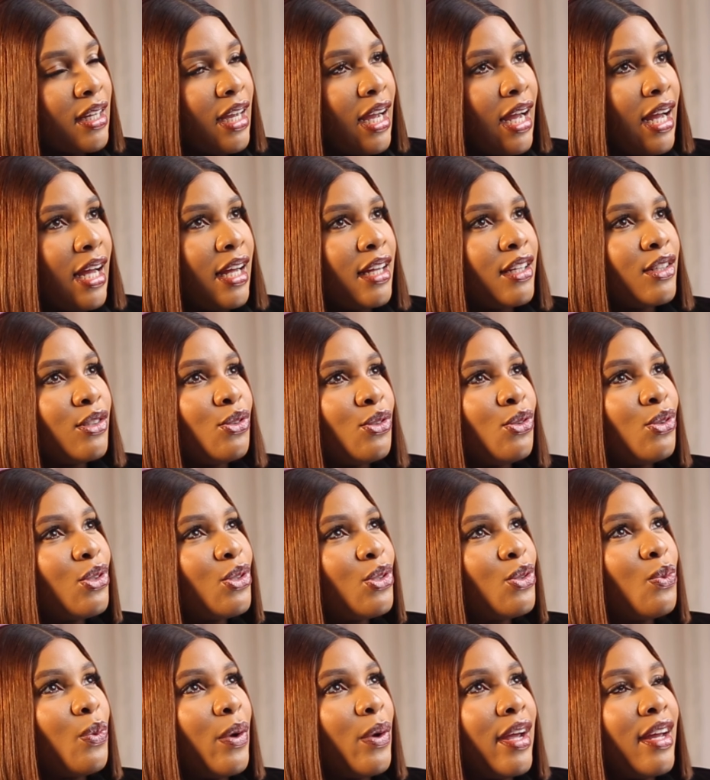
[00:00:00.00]
and
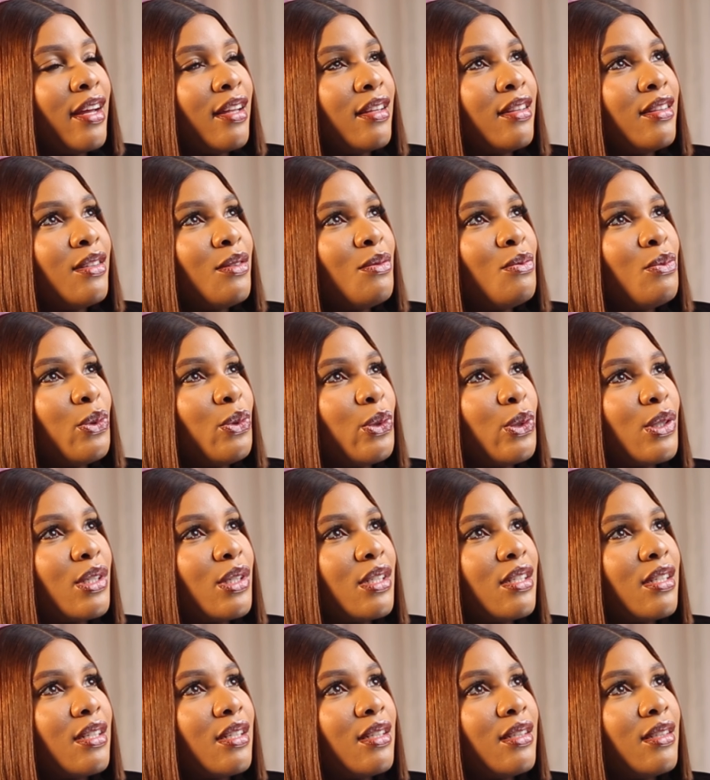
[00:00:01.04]
those were the
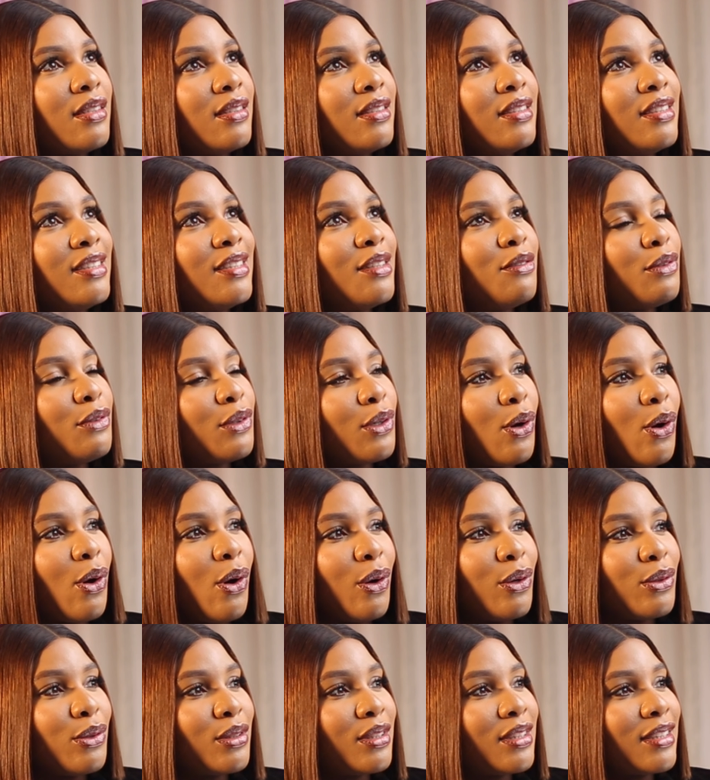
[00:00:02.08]
most
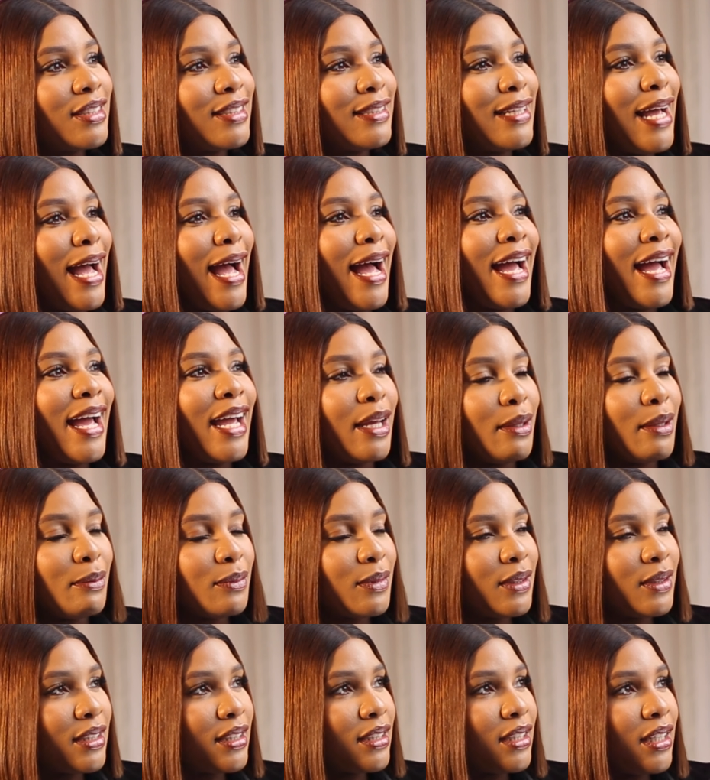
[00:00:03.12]
difficult
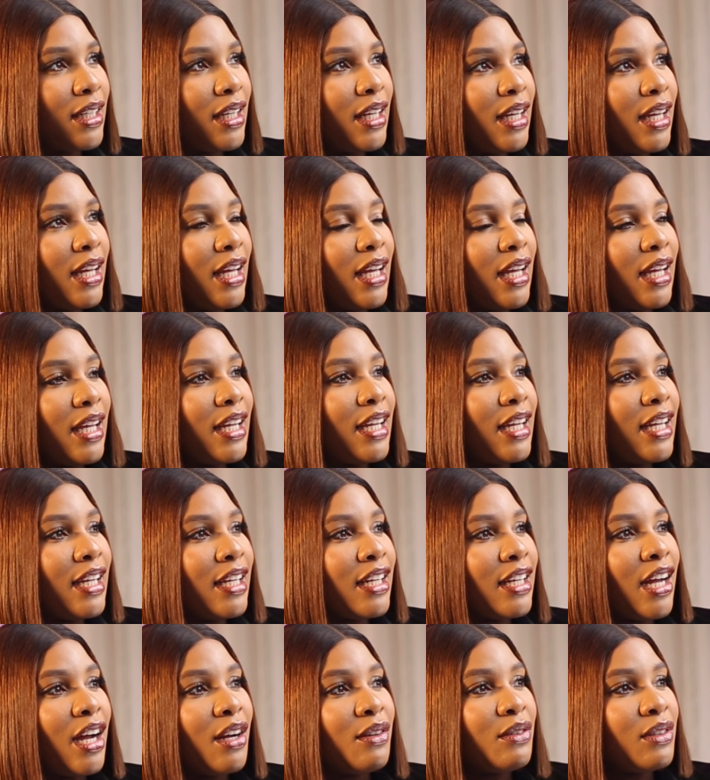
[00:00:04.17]
times
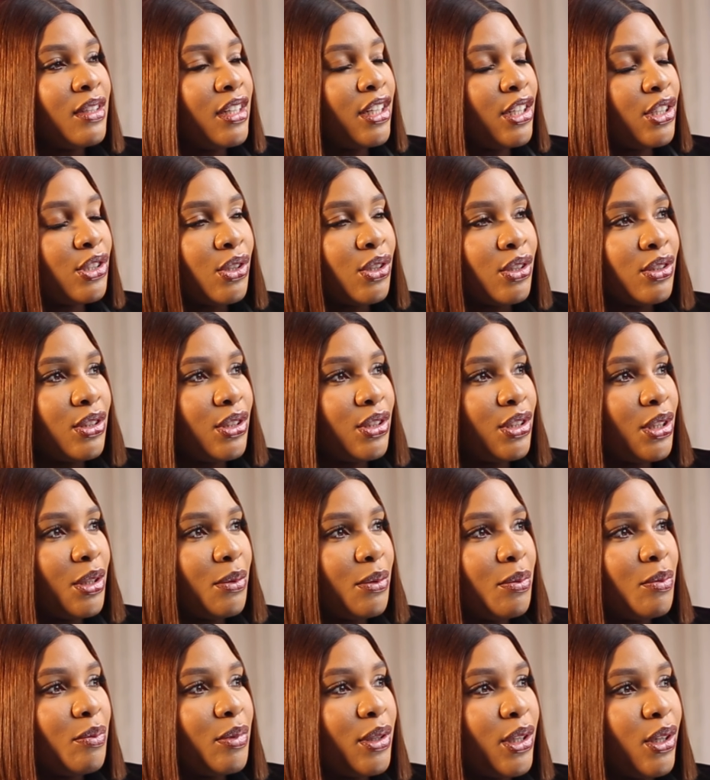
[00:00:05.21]
in our
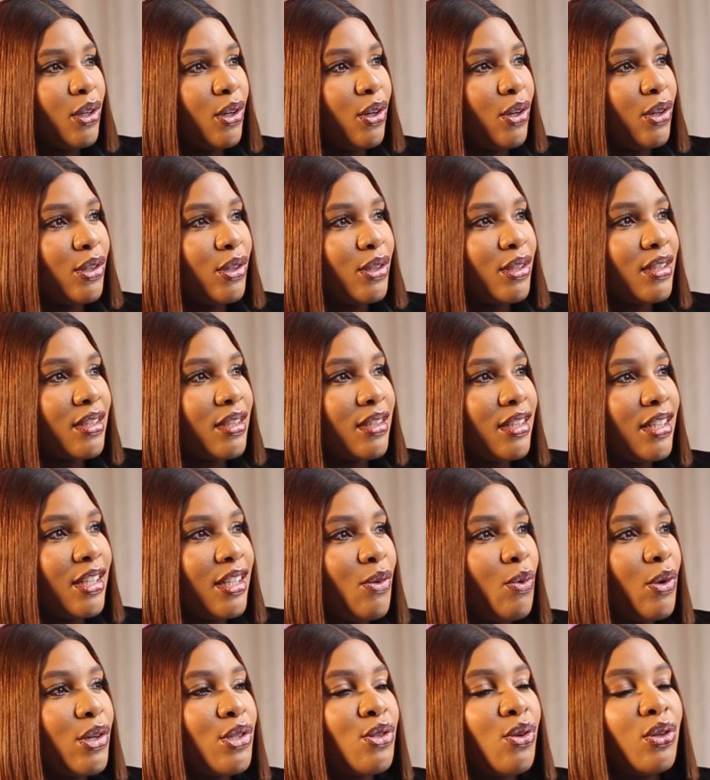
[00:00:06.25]
relationship because
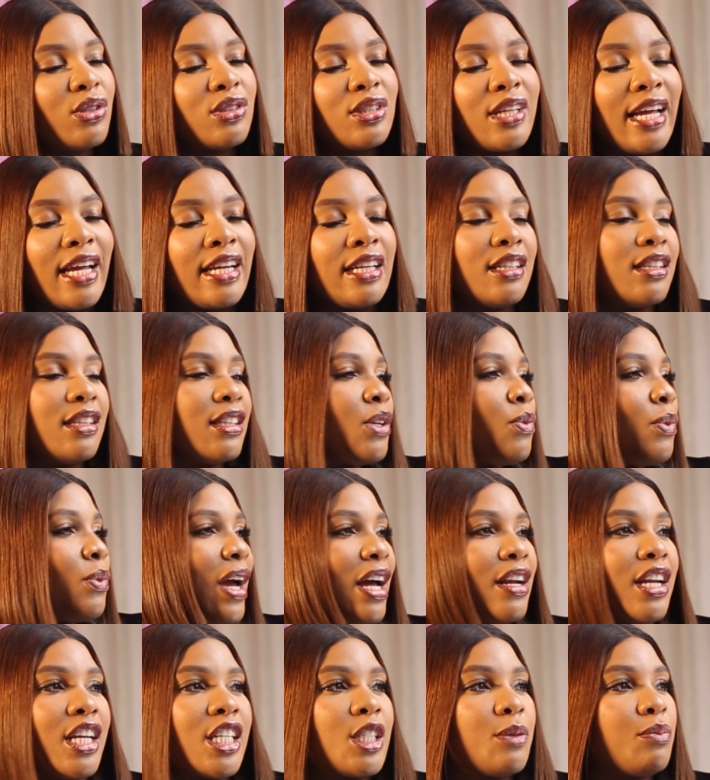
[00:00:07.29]
it was not anything we
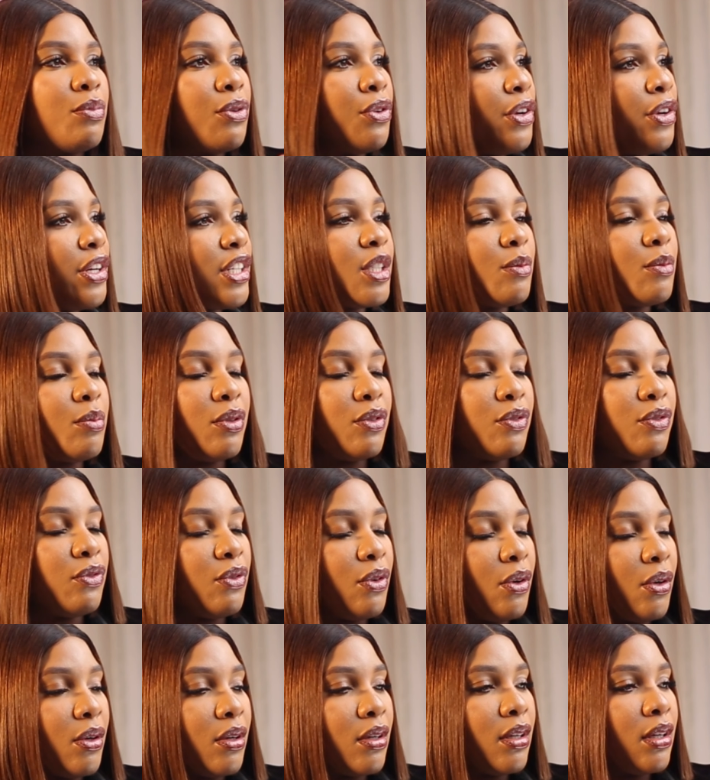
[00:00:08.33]
had experienced
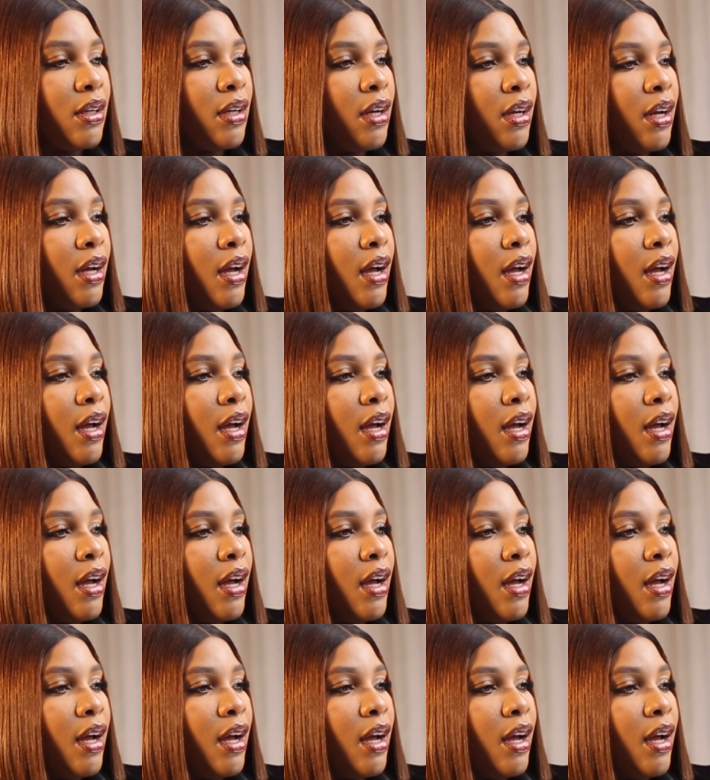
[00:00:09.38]
before.